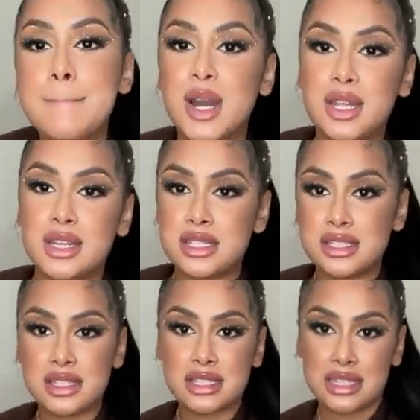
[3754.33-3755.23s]
But this
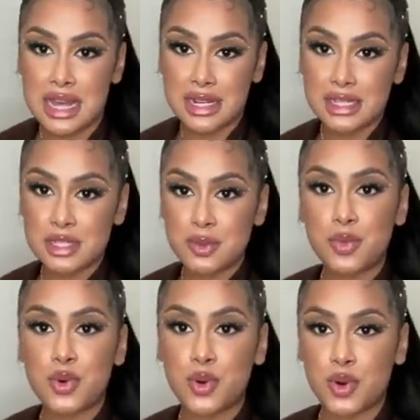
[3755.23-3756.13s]
does not
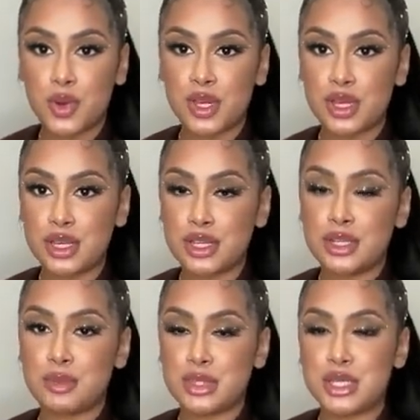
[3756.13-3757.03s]
disappoint.
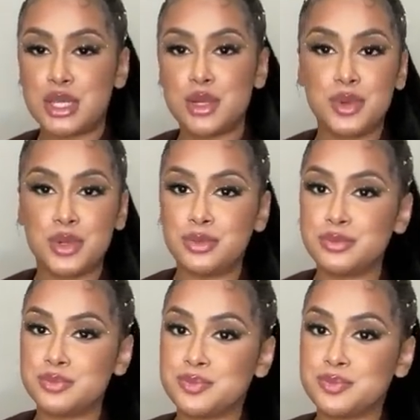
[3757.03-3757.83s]
The material,